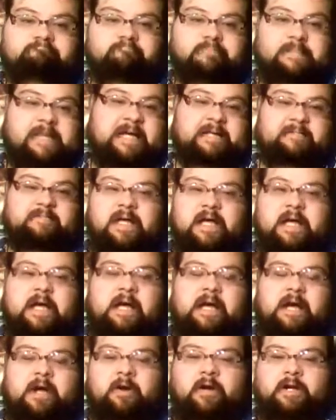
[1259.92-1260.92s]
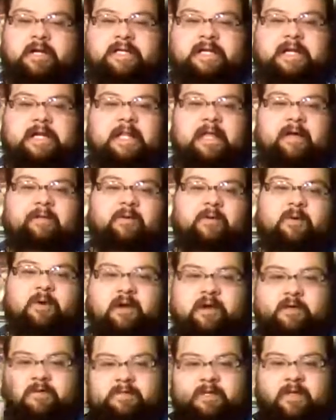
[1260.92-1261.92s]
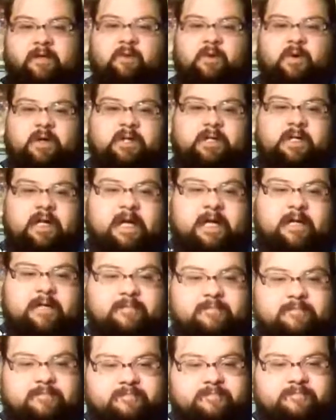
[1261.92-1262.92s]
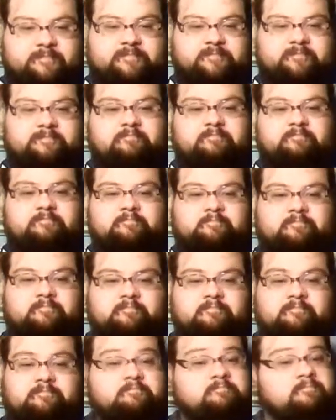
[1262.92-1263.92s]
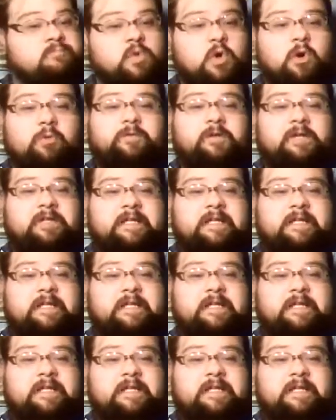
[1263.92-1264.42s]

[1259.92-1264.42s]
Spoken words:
Yeah, I already said I love you all. Love you all again. Hope to